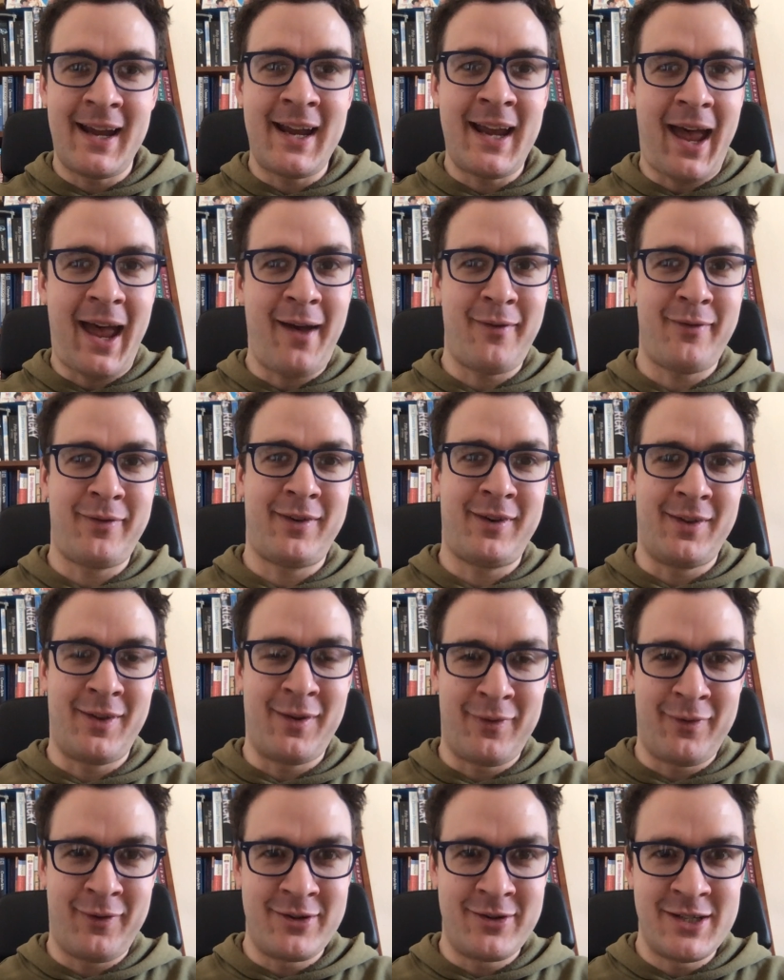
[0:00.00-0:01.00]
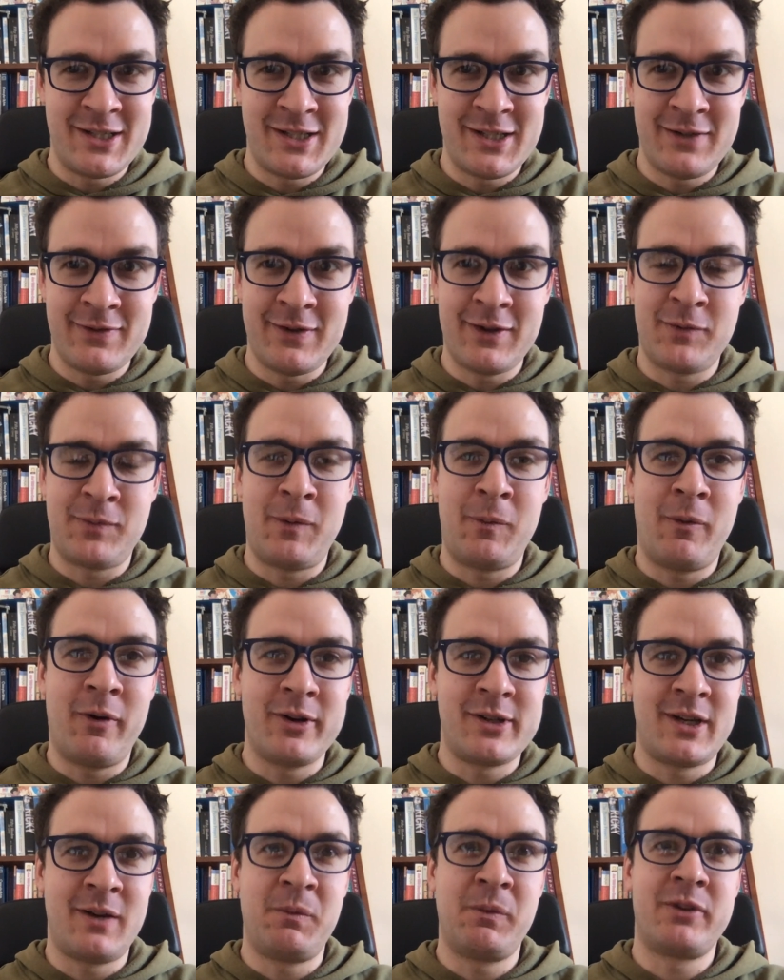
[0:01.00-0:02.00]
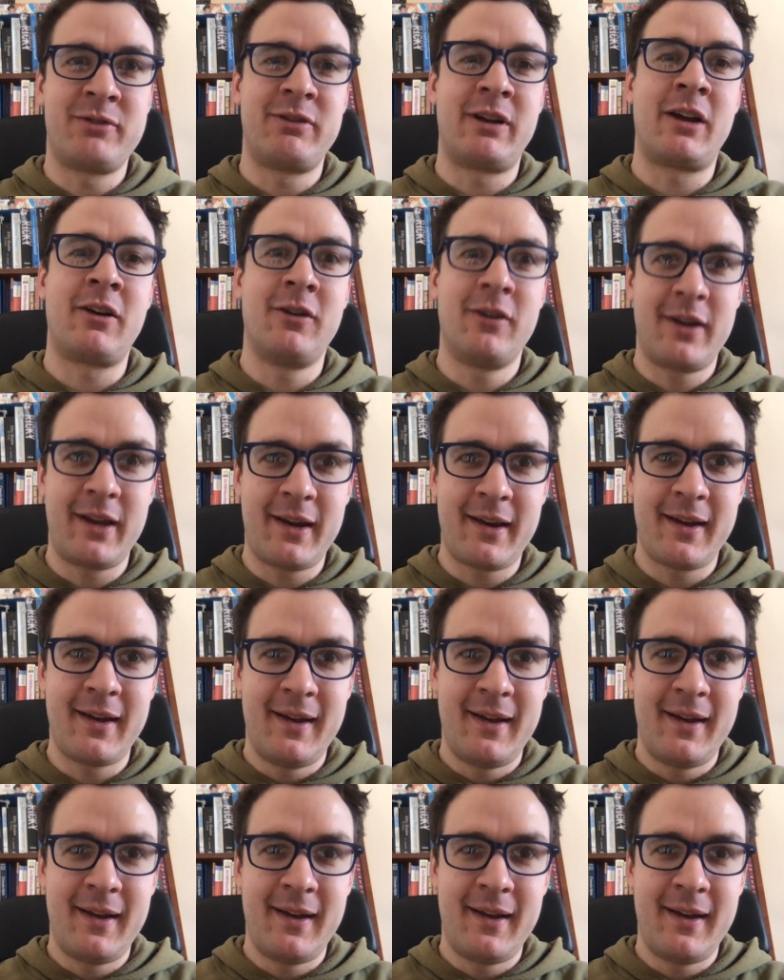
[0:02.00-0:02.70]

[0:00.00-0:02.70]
after the footage you've just been watching was recorded.